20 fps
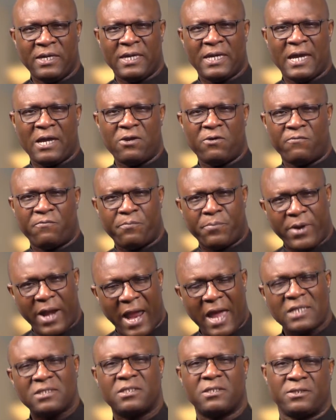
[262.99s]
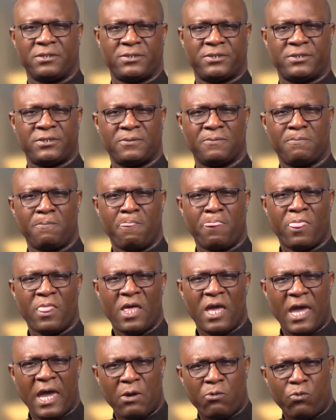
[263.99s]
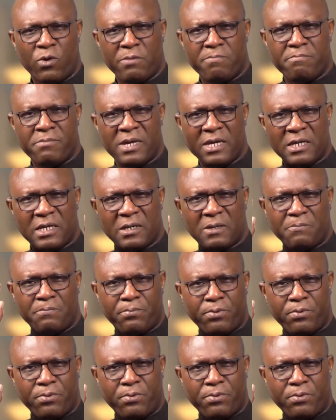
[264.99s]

kind of practice, and we make